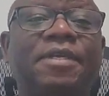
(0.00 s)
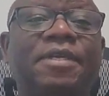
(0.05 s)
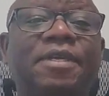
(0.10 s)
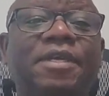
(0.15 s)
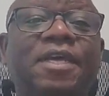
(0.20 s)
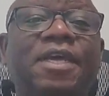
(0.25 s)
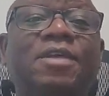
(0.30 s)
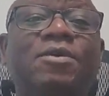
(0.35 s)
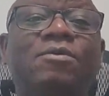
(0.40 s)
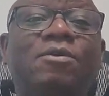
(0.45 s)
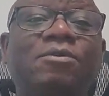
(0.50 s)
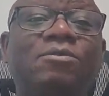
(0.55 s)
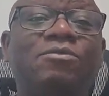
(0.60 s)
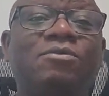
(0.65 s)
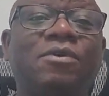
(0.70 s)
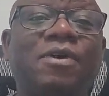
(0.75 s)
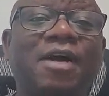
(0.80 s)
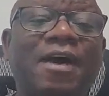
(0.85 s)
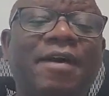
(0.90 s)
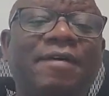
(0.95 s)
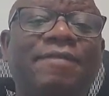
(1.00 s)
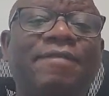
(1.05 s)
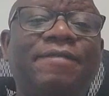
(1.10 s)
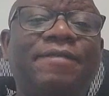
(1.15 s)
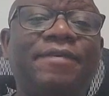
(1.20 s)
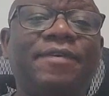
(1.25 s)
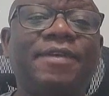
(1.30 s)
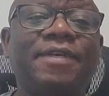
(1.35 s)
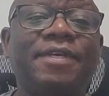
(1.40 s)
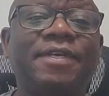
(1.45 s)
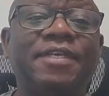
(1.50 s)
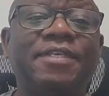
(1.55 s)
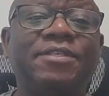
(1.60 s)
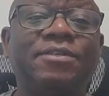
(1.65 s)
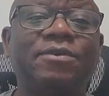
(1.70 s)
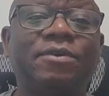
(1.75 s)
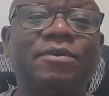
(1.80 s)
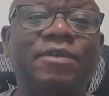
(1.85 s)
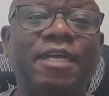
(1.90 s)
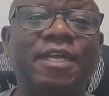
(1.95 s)
then you want to have
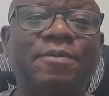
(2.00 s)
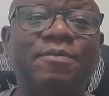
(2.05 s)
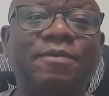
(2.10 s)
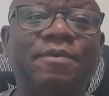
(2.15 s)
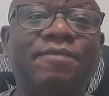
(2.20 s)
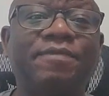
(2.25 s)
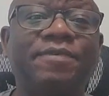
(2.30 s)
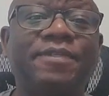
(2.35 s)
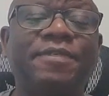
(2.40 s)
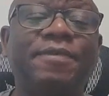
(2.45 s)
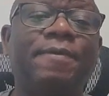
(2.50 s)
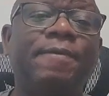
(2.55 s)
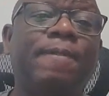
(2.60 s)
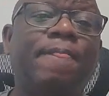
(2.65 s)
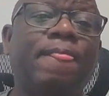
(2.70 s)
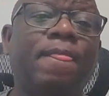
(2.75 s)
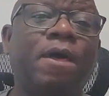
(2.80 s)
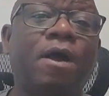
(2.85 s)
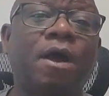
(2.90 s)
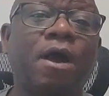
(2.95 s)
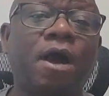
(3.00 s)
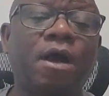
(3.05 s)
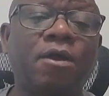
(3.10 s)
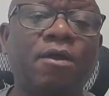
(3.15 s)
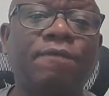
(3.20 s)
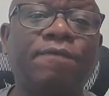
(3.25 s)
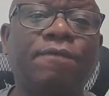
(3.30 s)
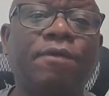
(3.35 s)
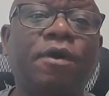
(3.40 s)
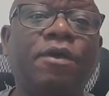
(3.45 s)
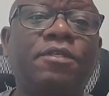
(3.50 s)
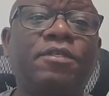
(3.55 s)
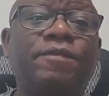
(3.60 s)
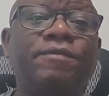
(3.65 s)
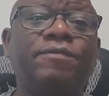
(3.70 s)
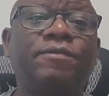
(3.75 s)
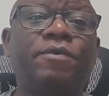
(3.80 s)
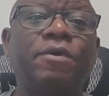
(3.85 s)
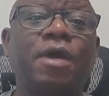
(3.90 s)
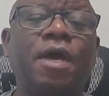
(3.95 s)
is your net profit. And of course,
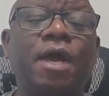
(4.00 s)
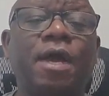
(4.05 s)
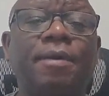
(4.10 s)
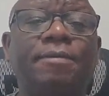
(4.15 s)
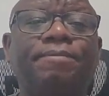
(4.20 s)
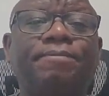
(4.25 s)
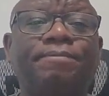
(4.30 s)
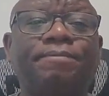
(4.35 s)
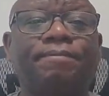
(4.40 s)
if you are,